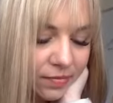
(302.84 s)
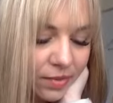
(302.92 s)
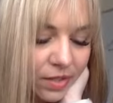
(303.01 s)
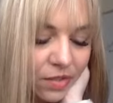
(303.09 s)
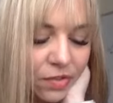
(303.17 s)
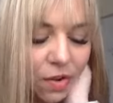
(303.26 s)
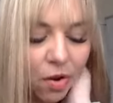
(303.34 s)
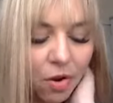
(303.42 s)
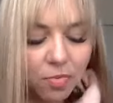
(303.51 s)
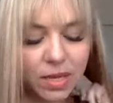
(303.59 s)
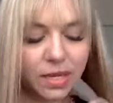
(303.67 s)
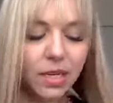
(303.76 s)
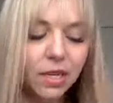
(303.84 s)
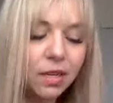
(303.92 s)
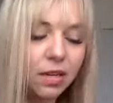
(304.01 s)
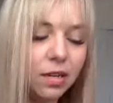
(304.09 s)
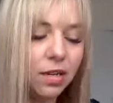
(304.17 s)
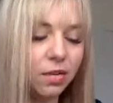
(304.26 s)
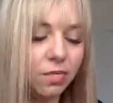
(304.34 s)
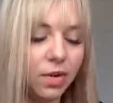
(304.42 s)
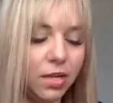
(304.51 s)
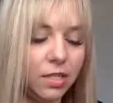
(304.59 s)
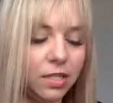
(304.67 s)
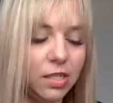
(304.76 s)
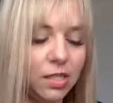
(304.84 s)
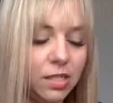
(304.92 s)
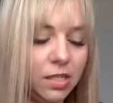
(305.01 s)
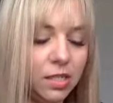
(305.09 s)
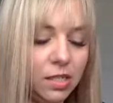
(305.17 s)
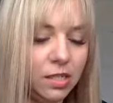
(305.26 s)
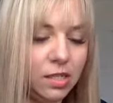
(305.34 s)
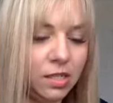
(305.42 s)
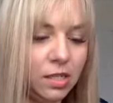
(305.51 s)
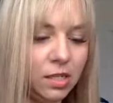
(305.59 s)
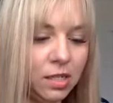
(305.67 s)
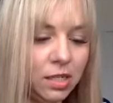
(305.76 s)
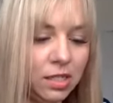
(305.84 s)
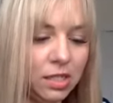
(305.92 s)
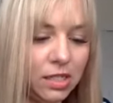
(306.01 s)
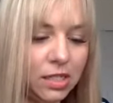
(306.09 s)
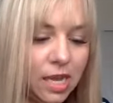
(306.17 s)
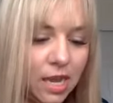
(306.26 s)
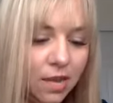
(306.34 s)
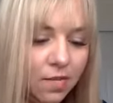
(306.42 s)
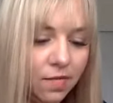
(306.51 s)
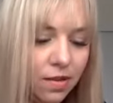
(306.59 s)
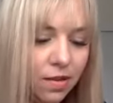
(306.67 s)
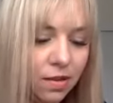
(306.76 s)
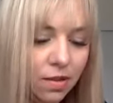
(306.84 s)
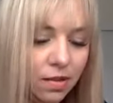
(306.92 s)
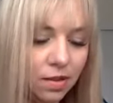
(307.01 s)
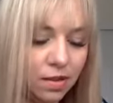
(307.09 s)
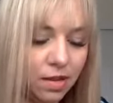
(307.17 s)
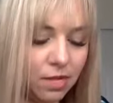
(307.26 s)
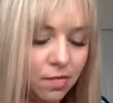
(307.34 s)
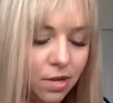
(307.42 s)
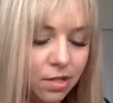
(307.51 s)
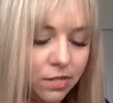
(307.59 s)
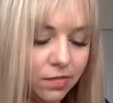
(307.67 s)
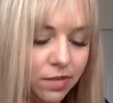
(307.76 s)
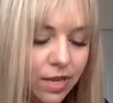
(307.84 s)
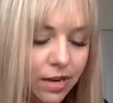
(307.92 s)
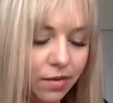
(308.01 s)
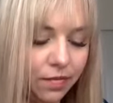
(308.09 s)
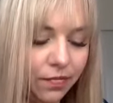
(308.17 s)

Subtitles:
So many good ones to save and watch for later.